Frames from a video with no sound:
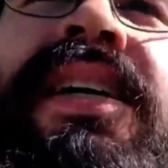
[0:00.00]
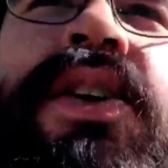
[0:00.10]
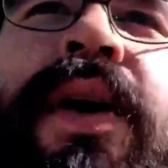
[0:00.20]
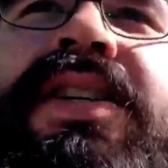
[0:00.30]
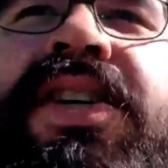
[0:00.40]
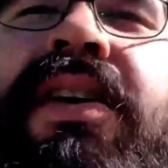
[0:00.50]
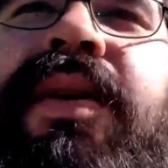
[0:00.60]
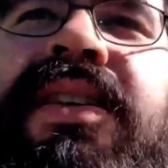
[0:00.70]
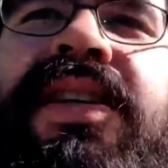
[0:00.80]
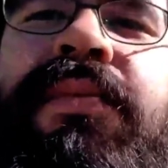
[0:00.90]
question
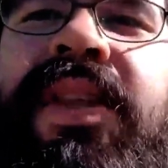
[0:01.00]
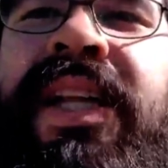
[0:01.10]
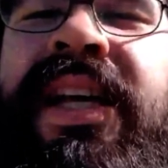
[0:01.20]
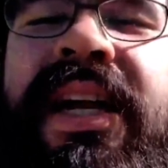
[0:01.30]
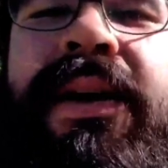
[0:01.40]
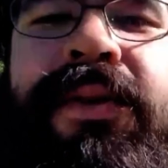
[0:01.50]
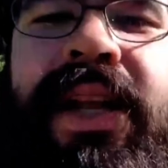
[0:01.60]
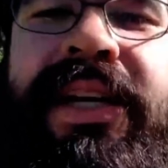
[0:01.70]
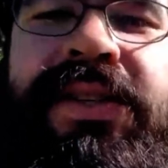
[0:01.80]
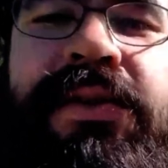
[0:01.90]
about something that I would
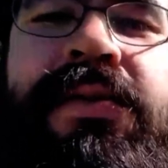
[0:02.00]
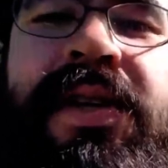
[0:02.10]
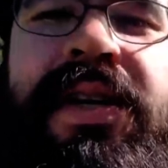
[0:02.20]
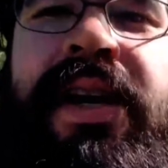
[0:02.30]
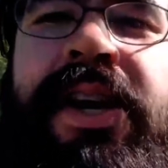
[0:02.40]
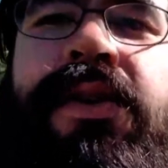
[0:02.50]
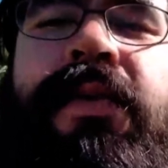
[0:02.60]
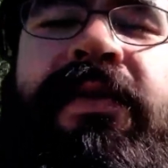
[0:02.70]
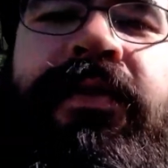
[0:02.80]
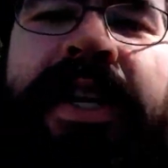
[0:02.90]
like to
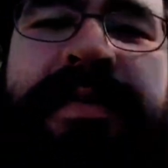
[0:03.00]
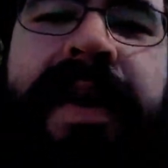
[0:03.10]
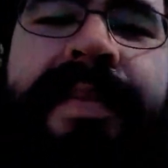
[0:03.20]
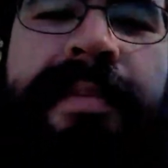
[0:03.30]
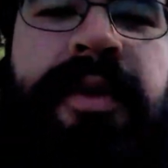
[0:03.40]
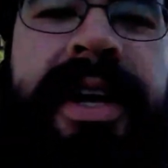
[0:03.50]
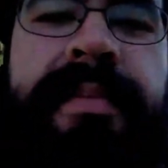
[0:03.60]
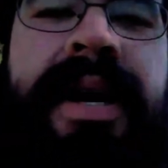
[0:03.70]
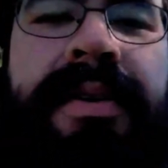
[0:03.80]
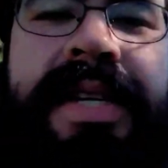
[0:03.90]
refresh my memory
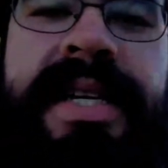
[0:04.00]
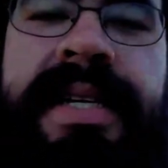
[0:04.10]
about,